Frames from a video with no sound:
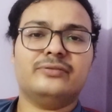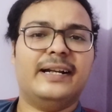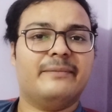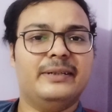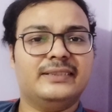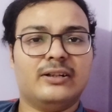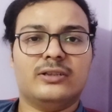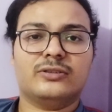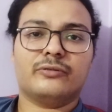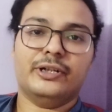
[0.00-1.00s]
So admits are
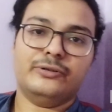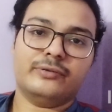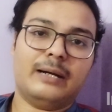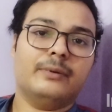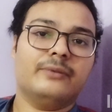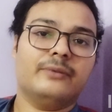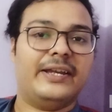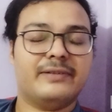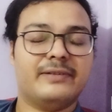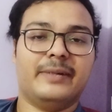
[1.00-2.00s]
also going to come on
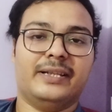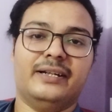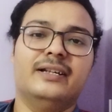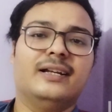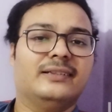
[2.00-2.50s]
phase wise manner.